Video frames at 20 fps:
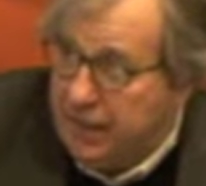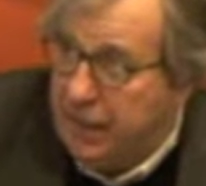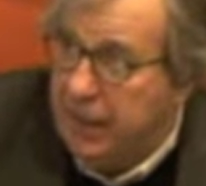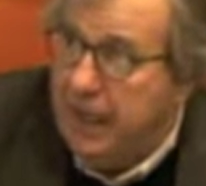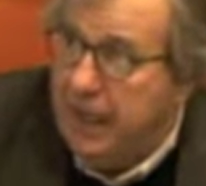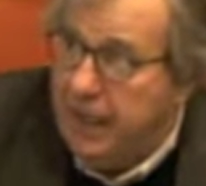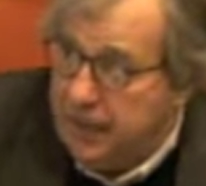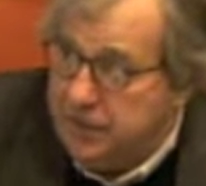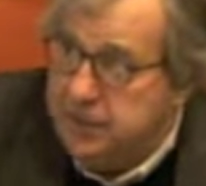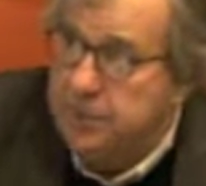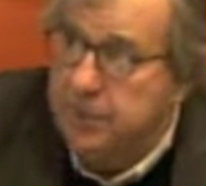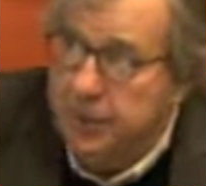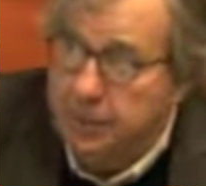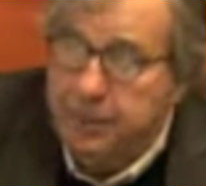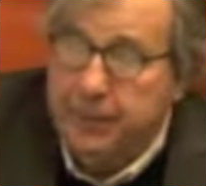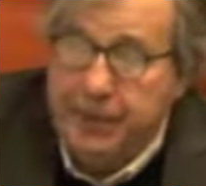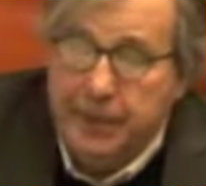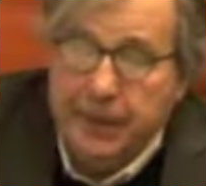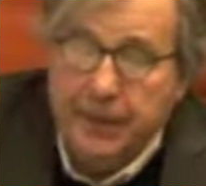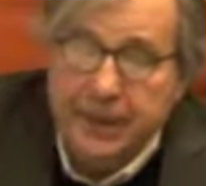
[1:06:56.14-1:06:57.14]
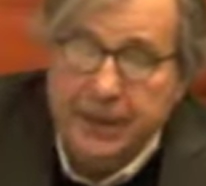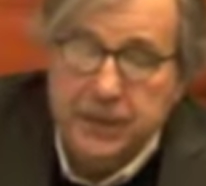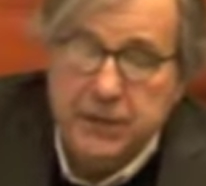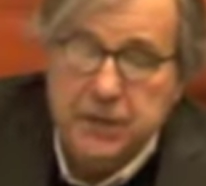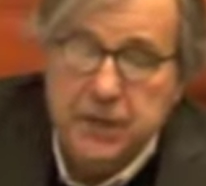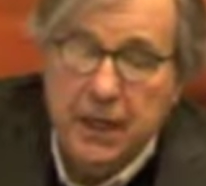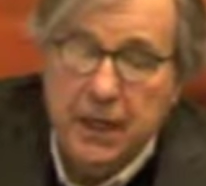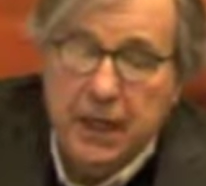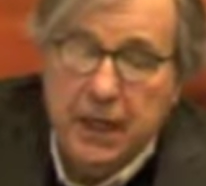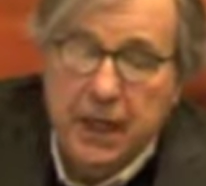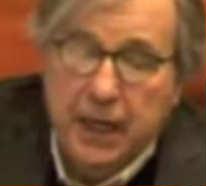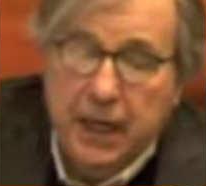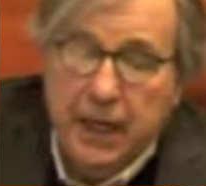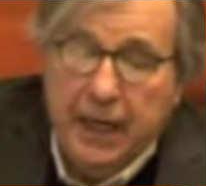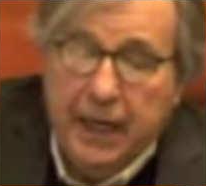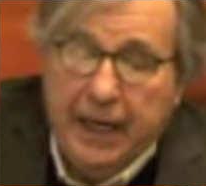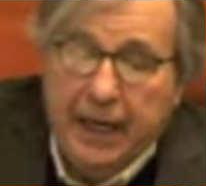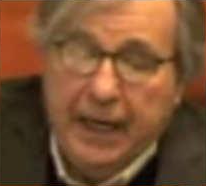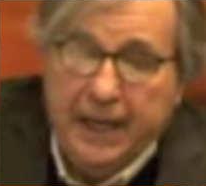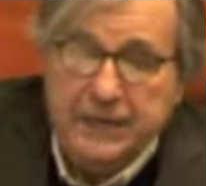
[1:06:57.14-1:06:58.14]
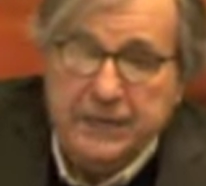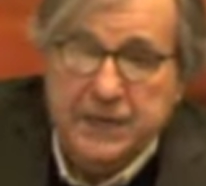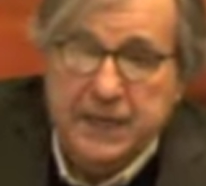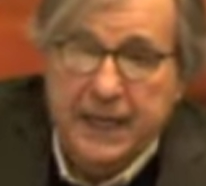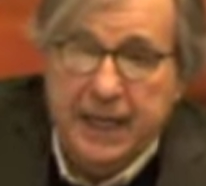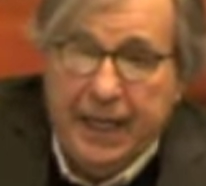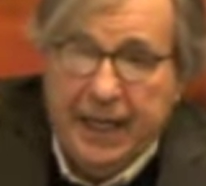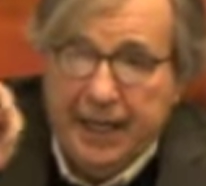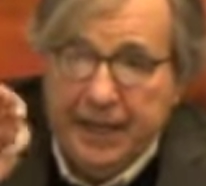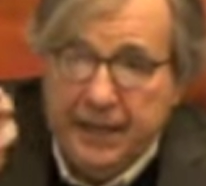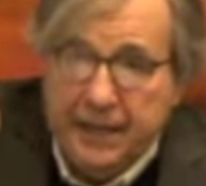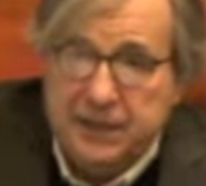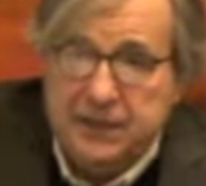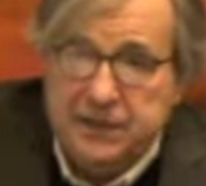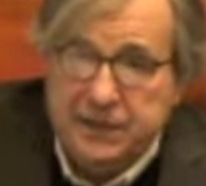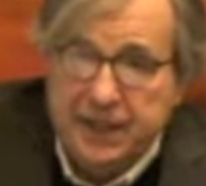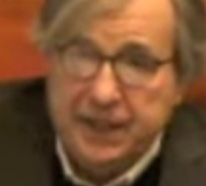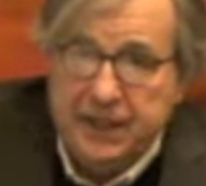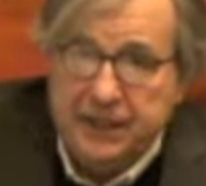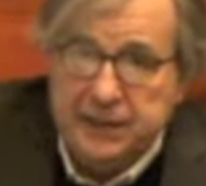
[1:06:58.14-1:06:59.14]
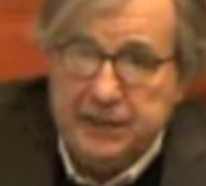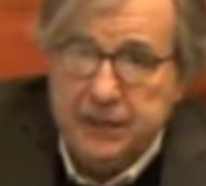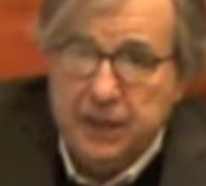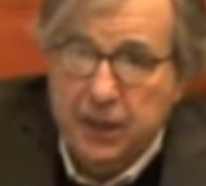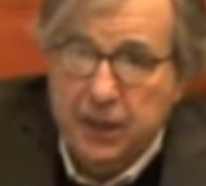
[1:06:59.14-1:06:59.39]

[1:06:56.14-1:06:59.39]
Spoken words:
Archibald McLeish has a line that says,